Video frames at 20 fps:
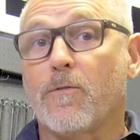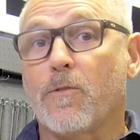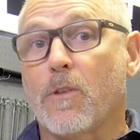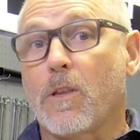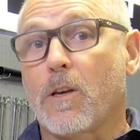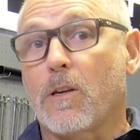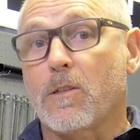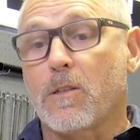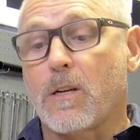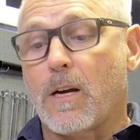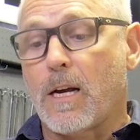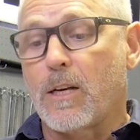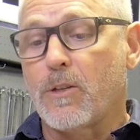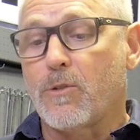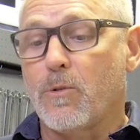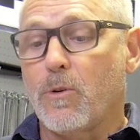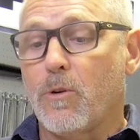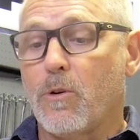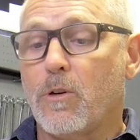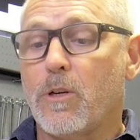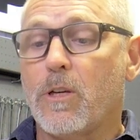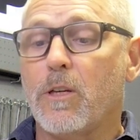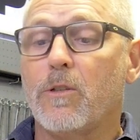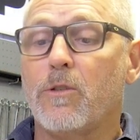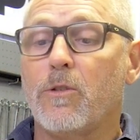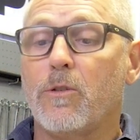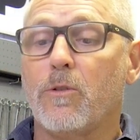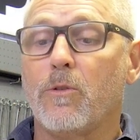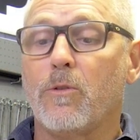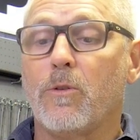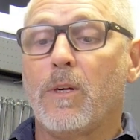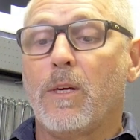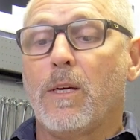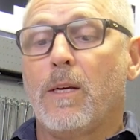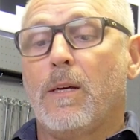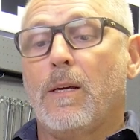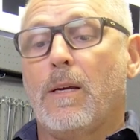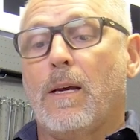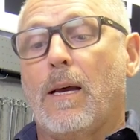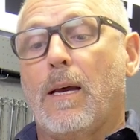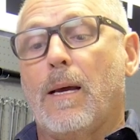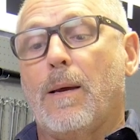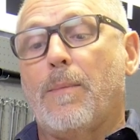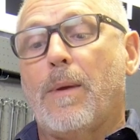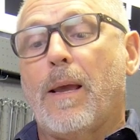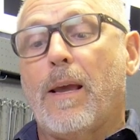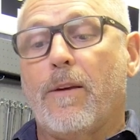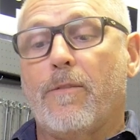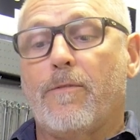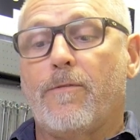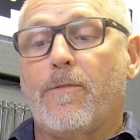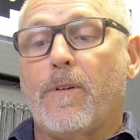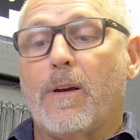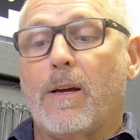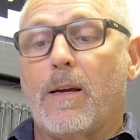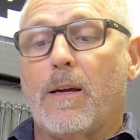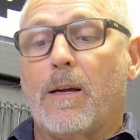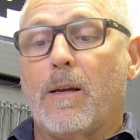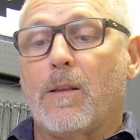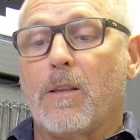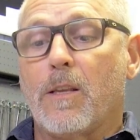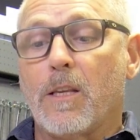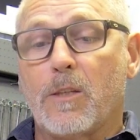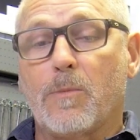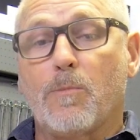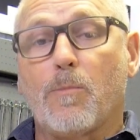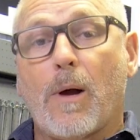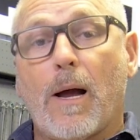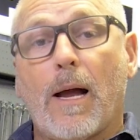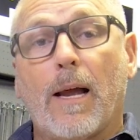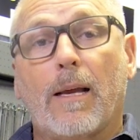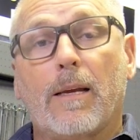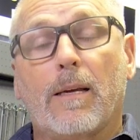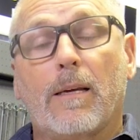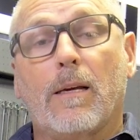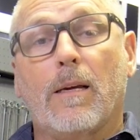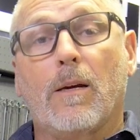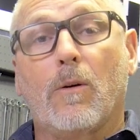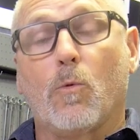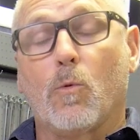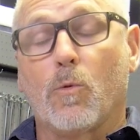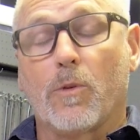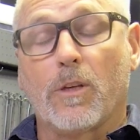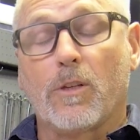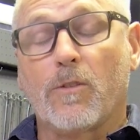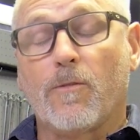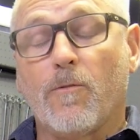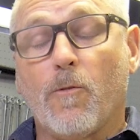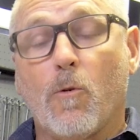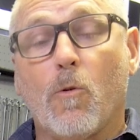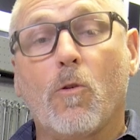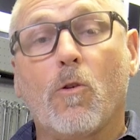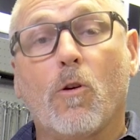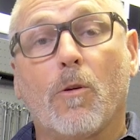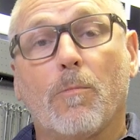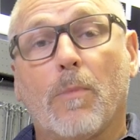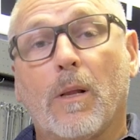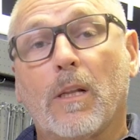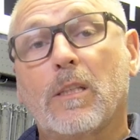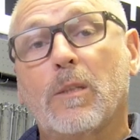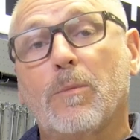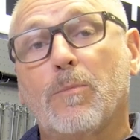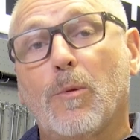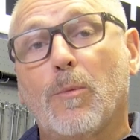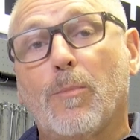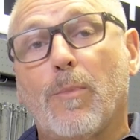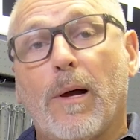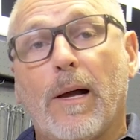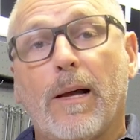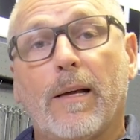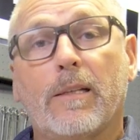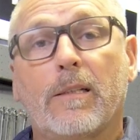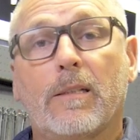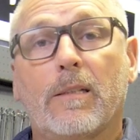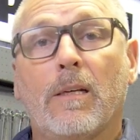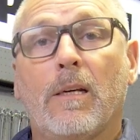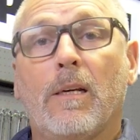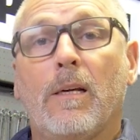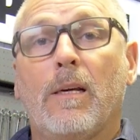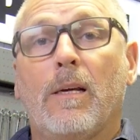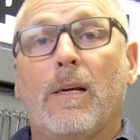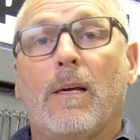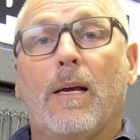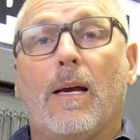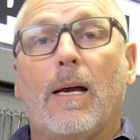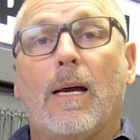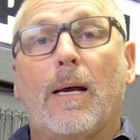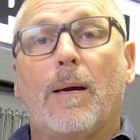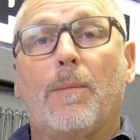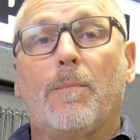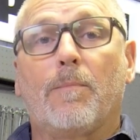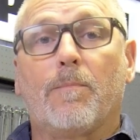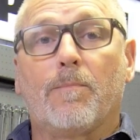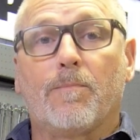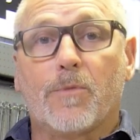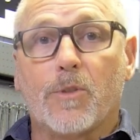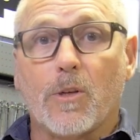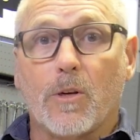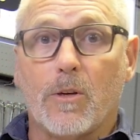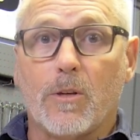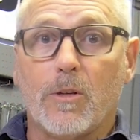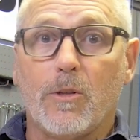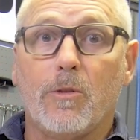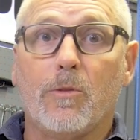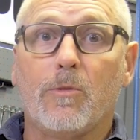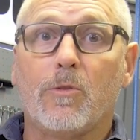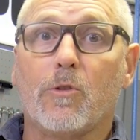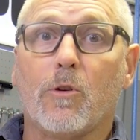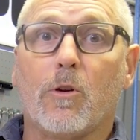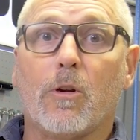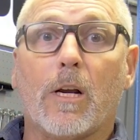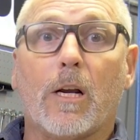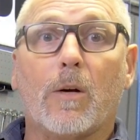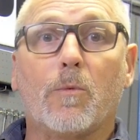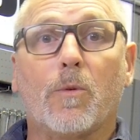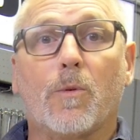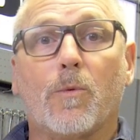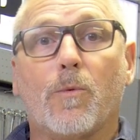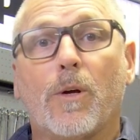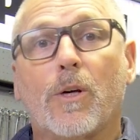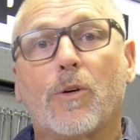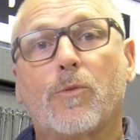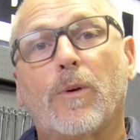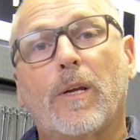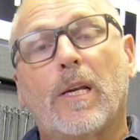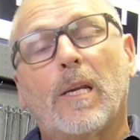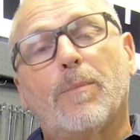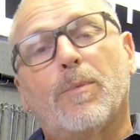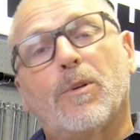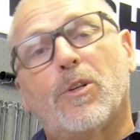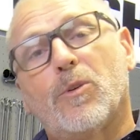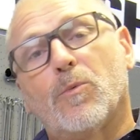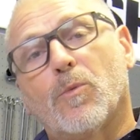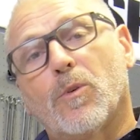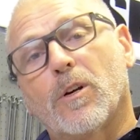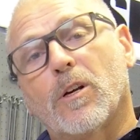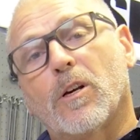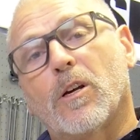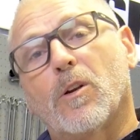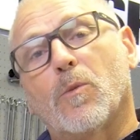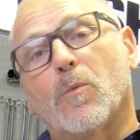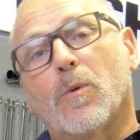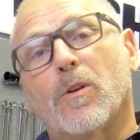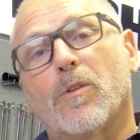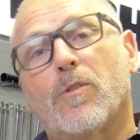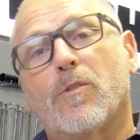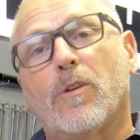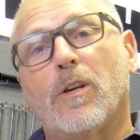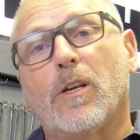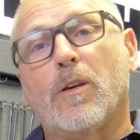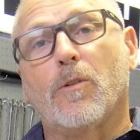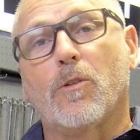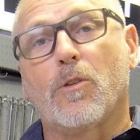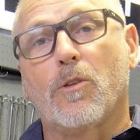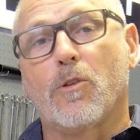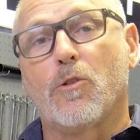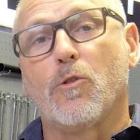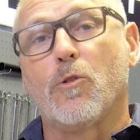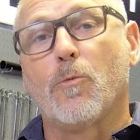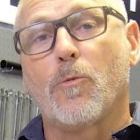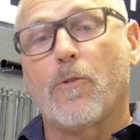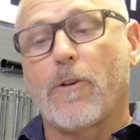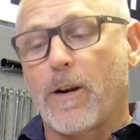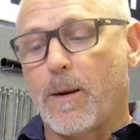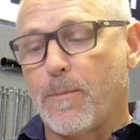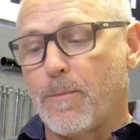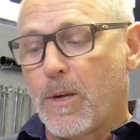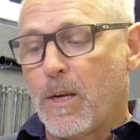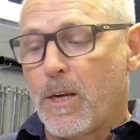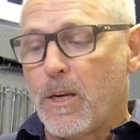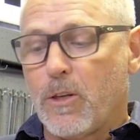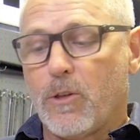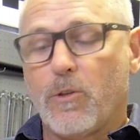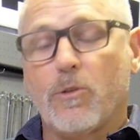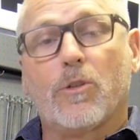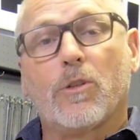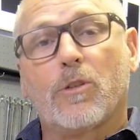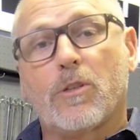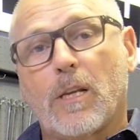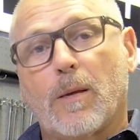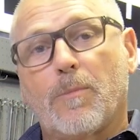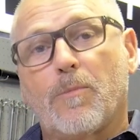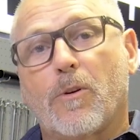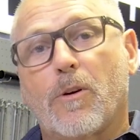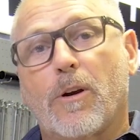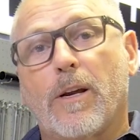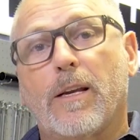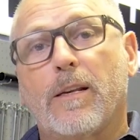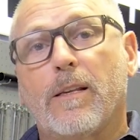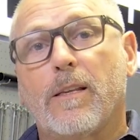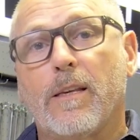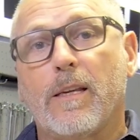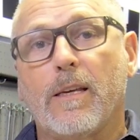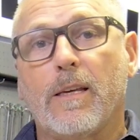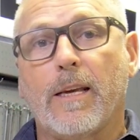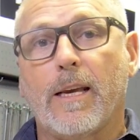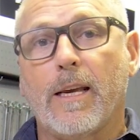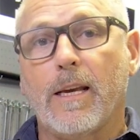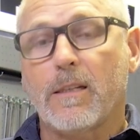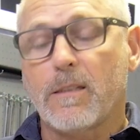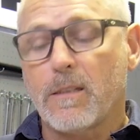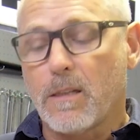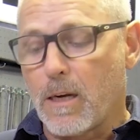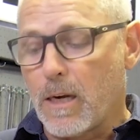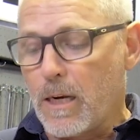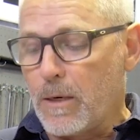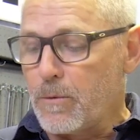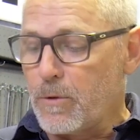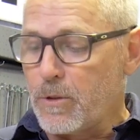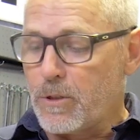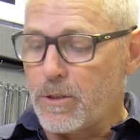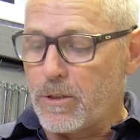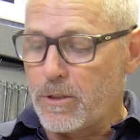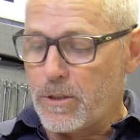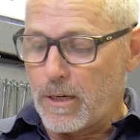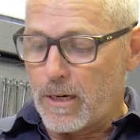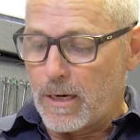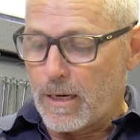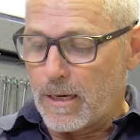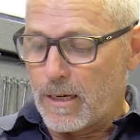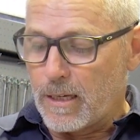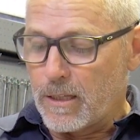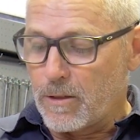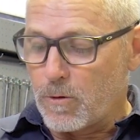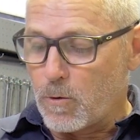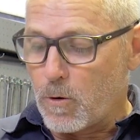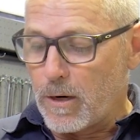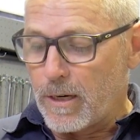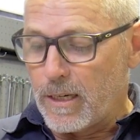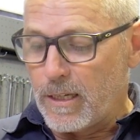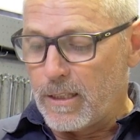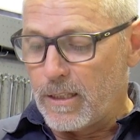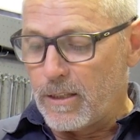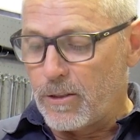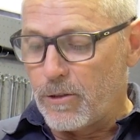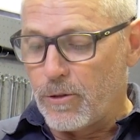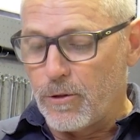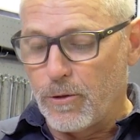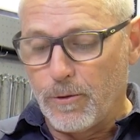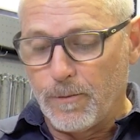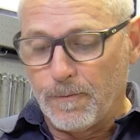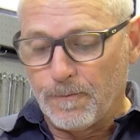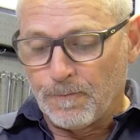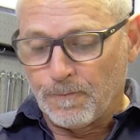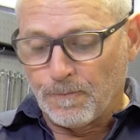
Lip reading: for those guys who are looking to have this bike or this fork on multiple bikes, so you start out with a 120, but you want to go to 130 with your new frame, you just upgrade the air side, which is quite easy to do.